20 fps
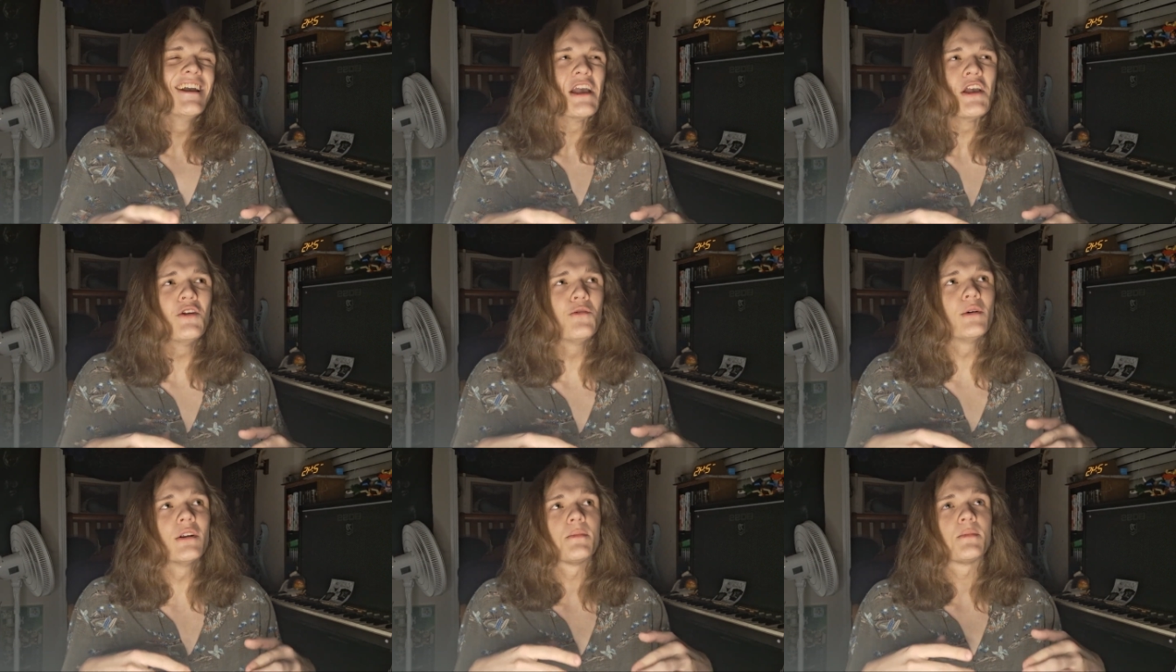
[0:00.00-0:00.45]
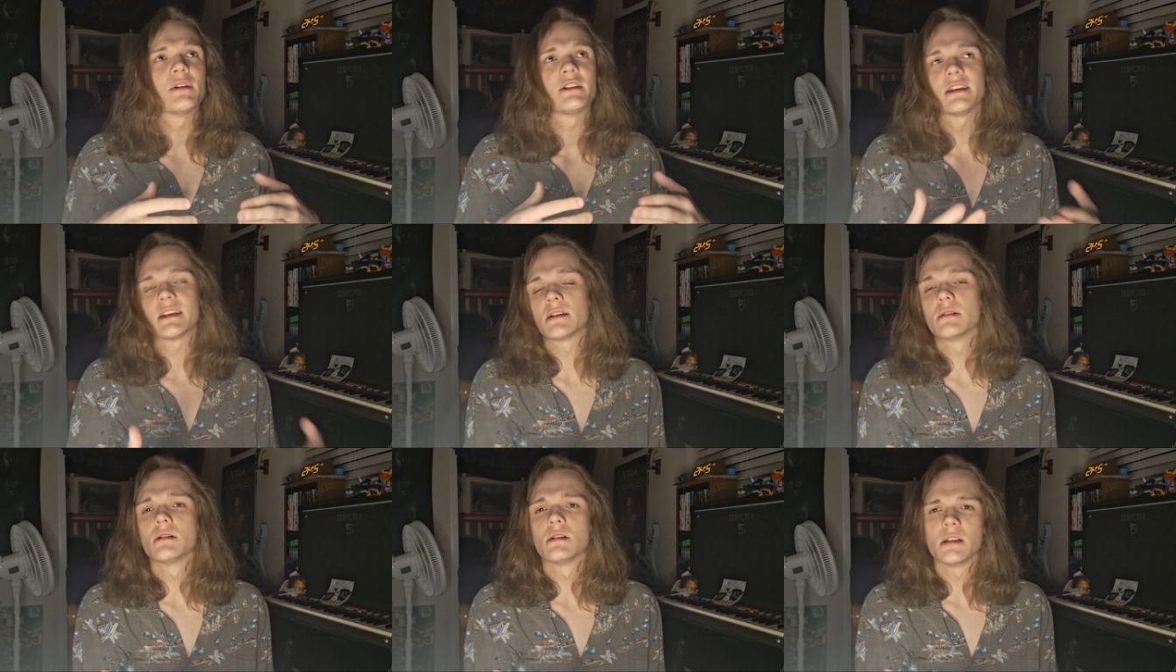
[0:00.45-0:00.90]
wouldn't
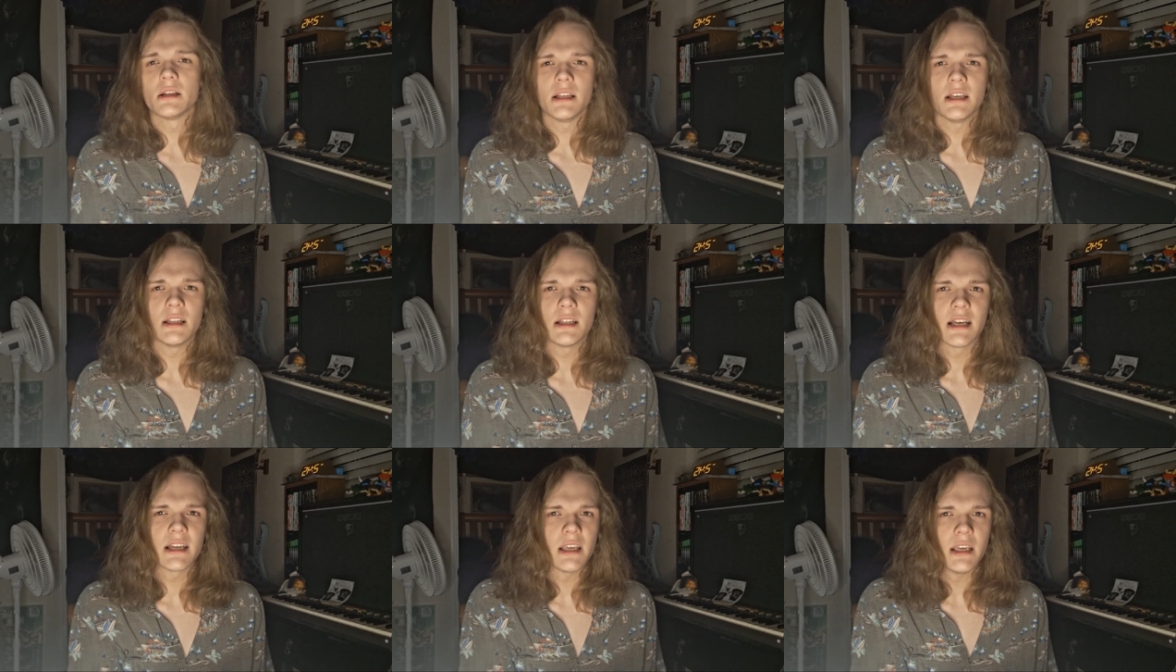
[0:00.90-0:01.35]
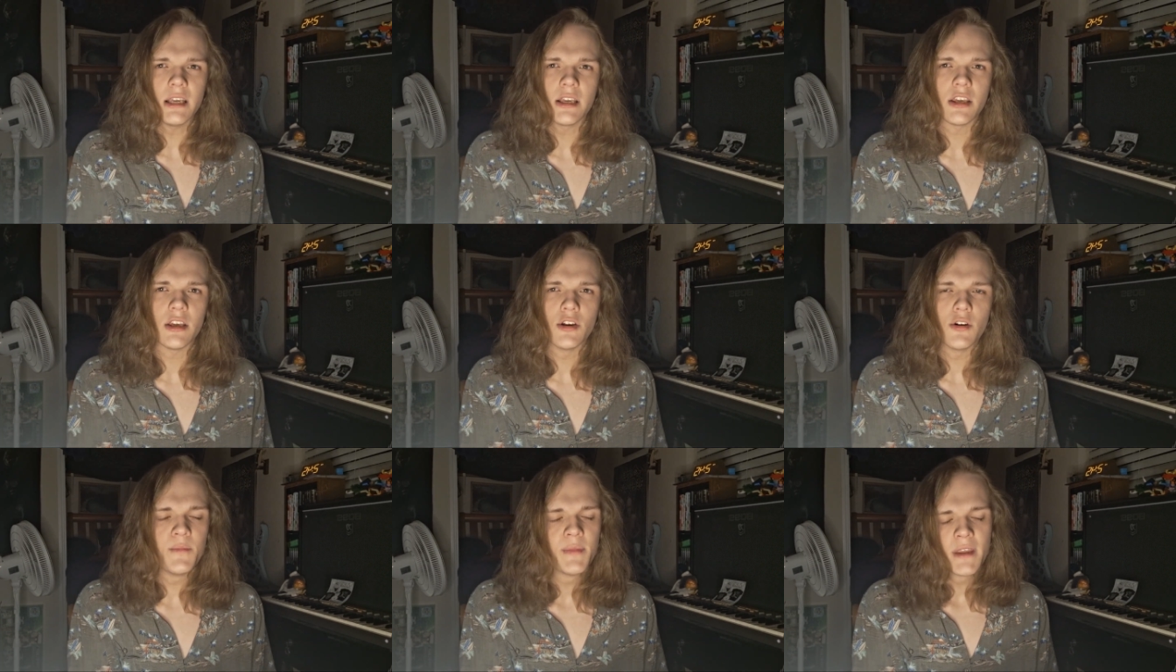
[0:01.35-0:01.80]
particularly need like
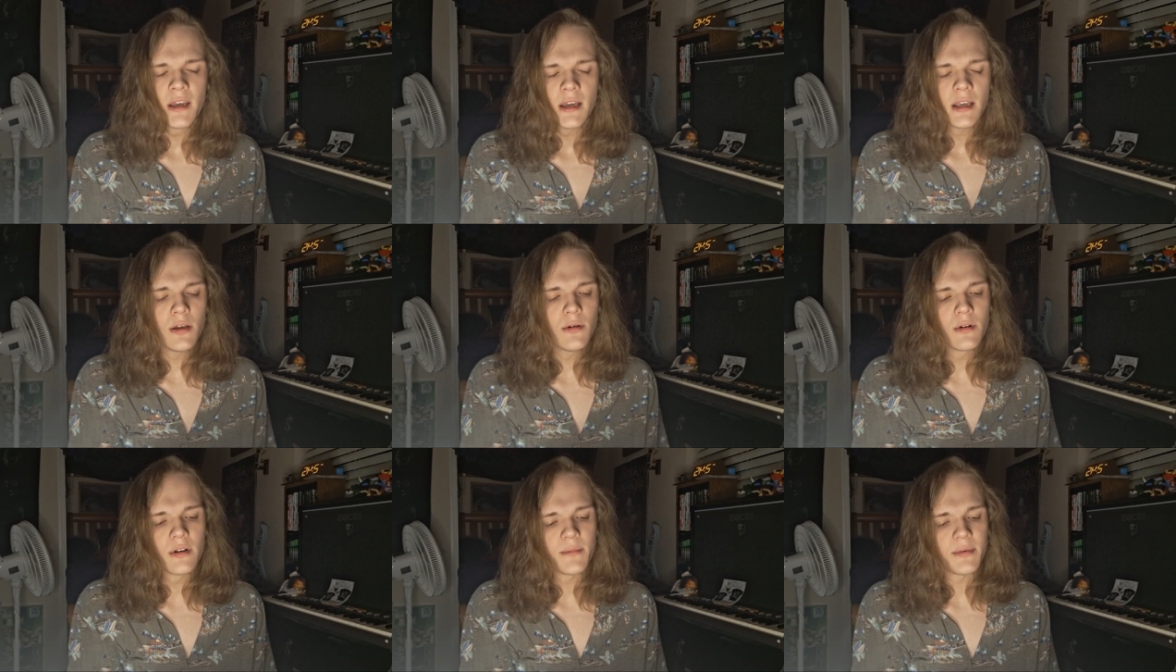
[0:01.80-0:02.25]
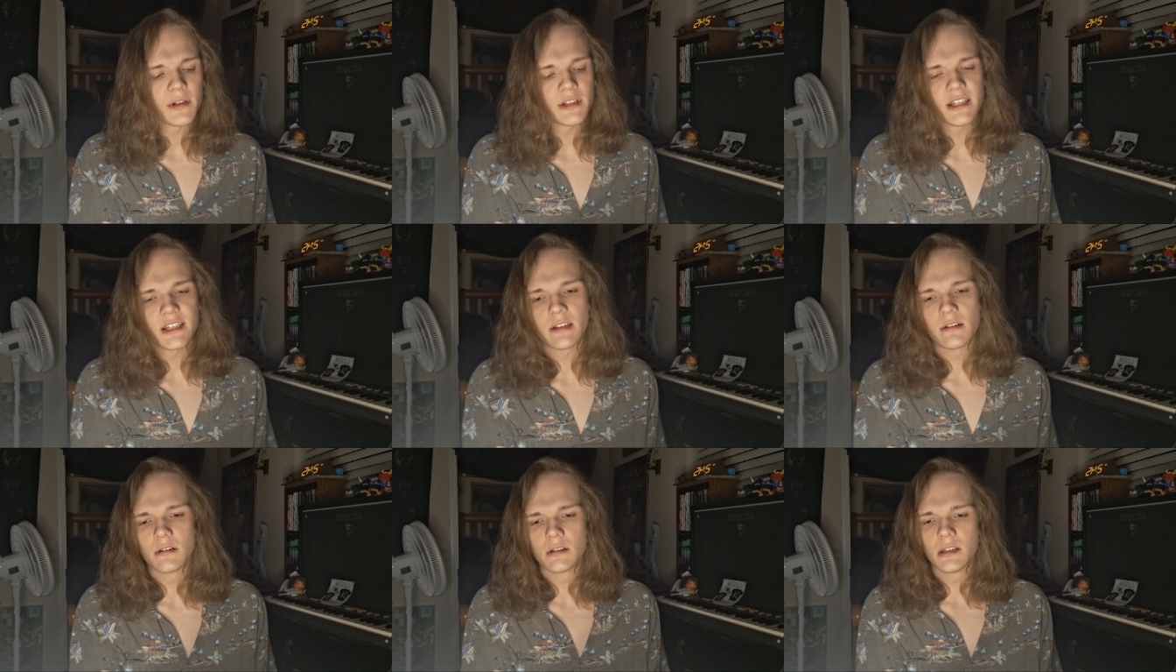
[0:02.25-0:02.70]
EQ. You wouldn't
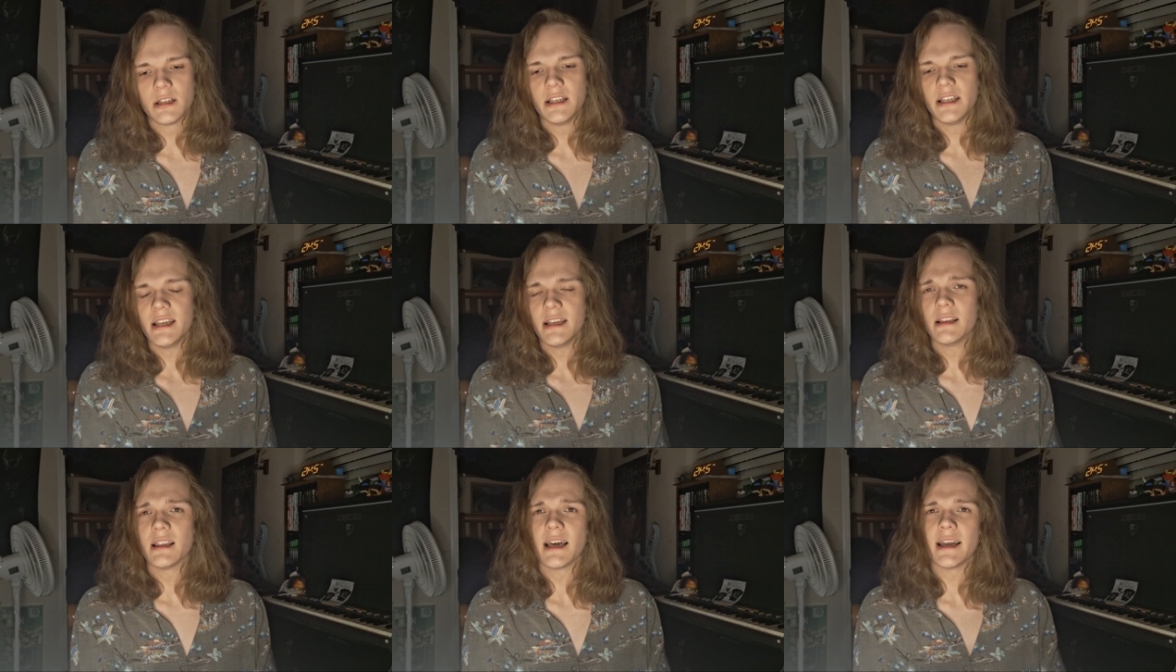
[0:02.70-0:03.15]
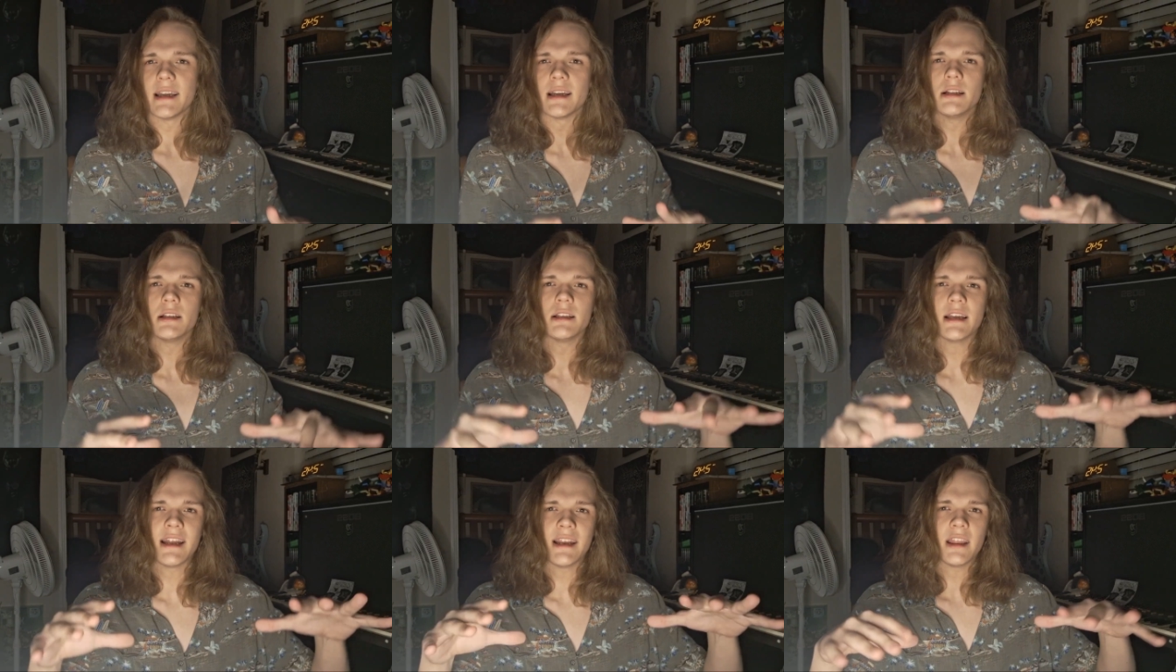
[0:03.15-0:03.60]
particularly need like
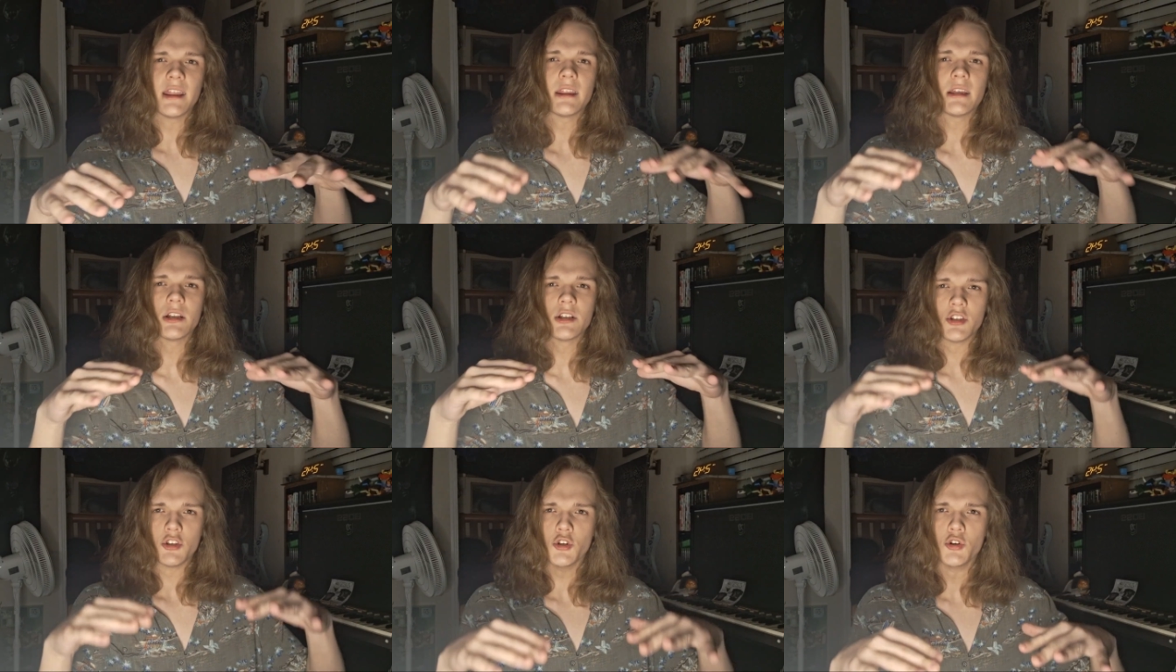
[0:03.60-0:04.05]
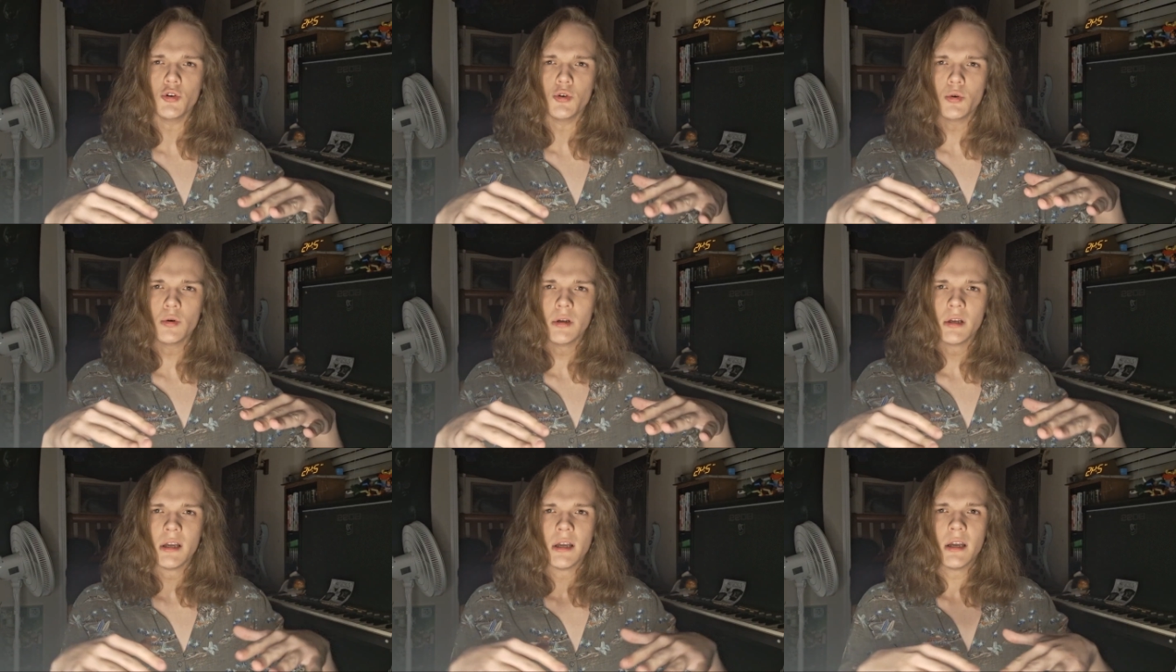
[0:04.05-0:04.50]
anything
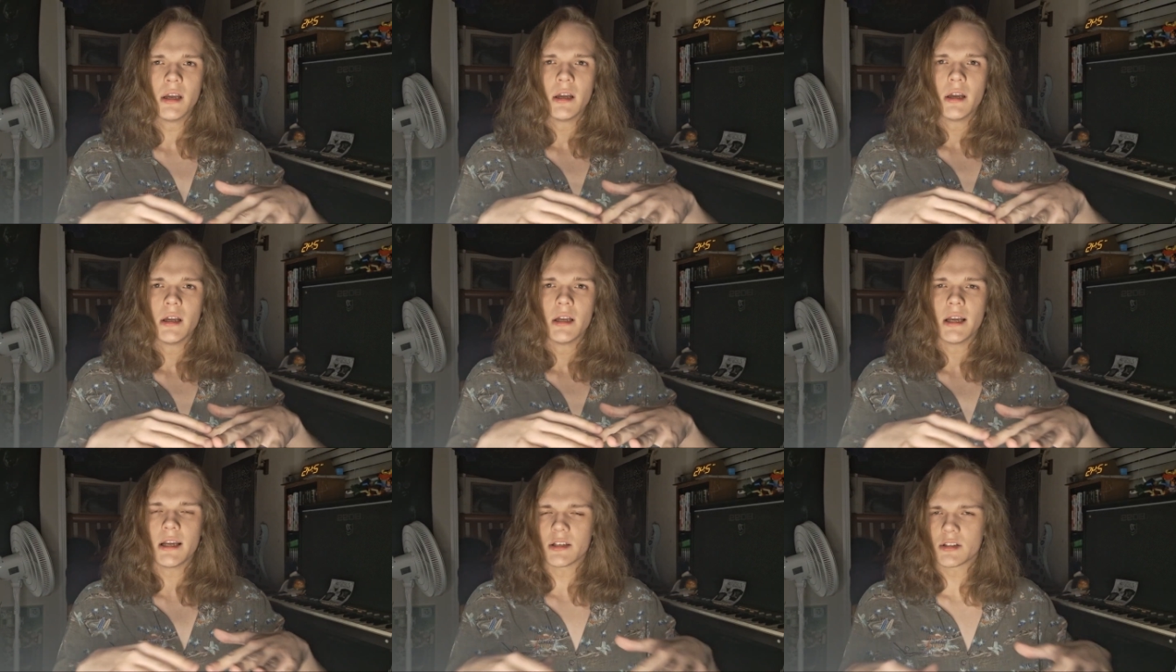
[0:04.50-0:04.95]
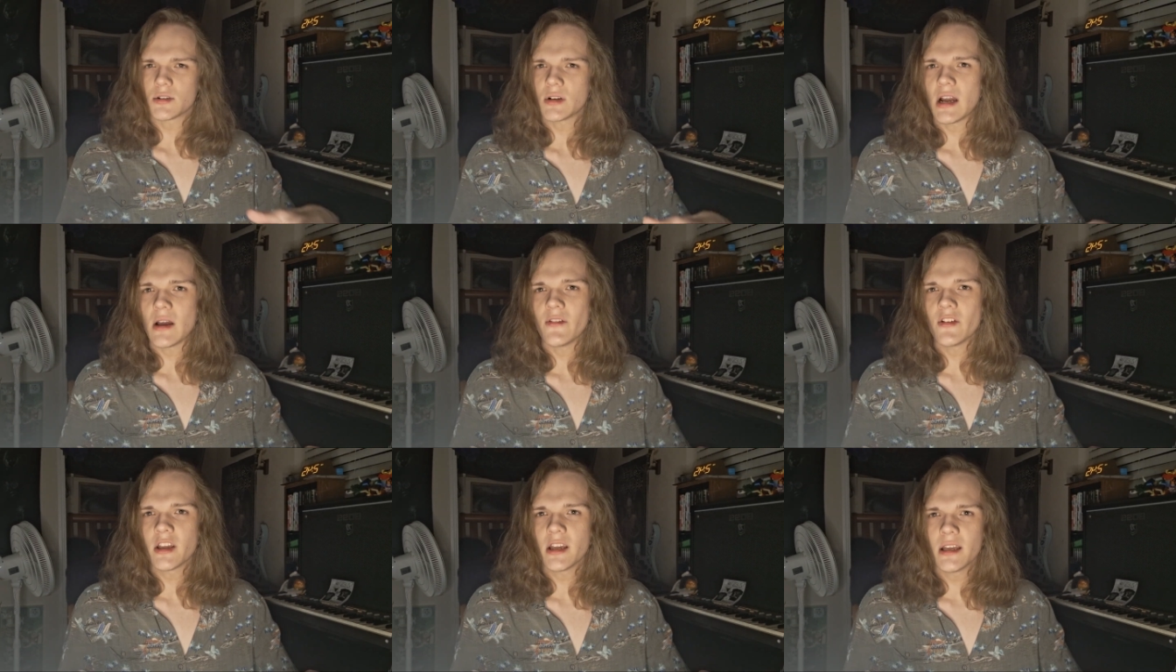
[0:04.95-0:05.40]
too
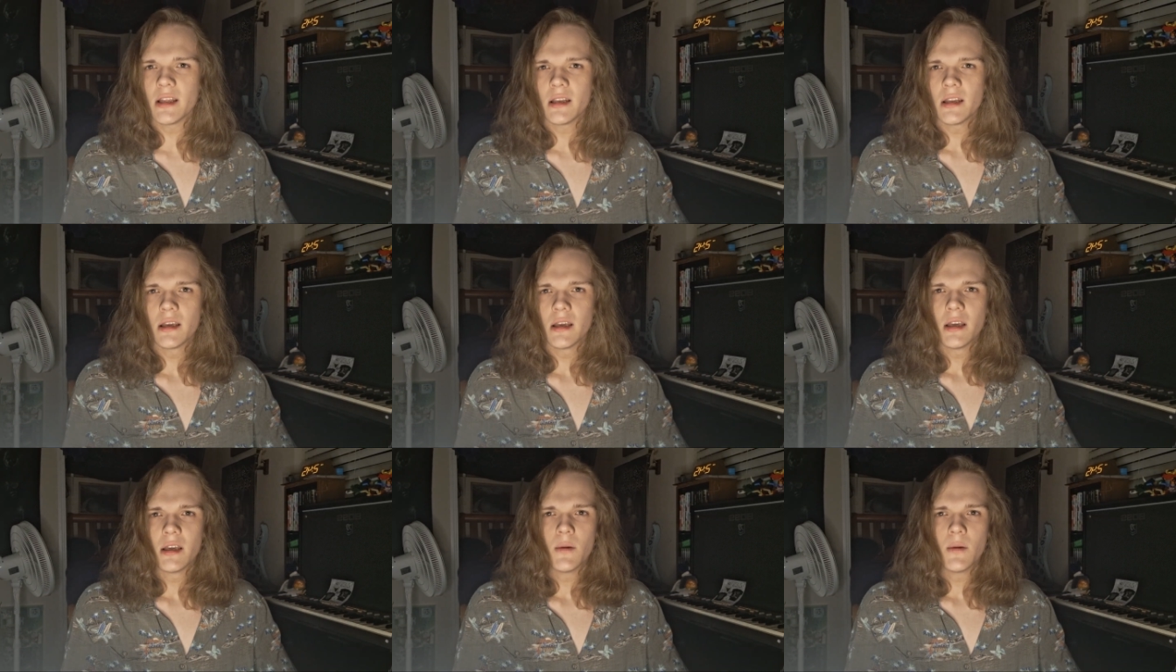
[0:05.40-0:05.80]
extravagant,